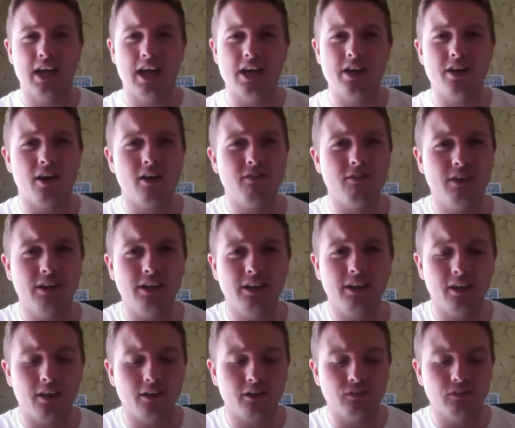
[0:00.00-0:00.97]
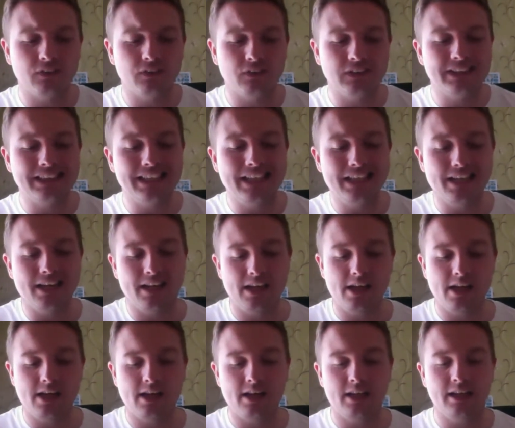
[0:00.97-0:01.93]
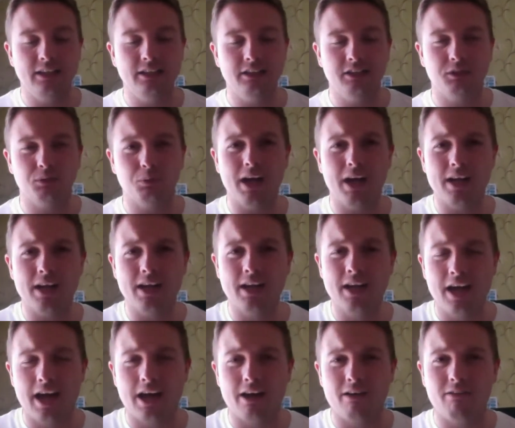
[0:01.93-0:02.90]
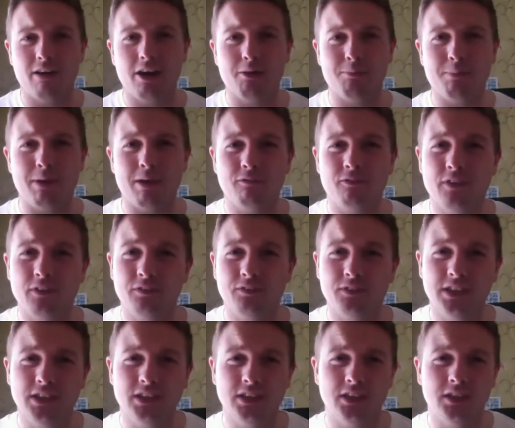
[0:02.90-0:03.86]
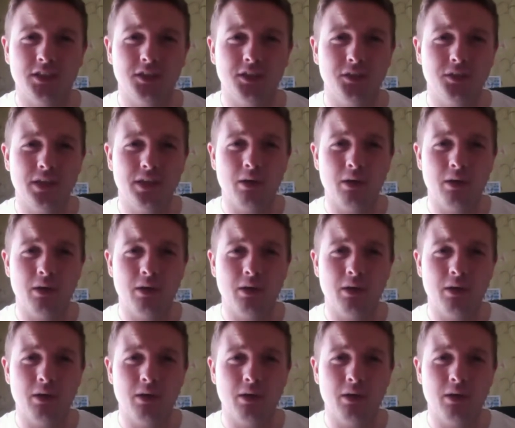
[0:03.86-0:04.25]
And I really like Rosina here each way at around about 15-2.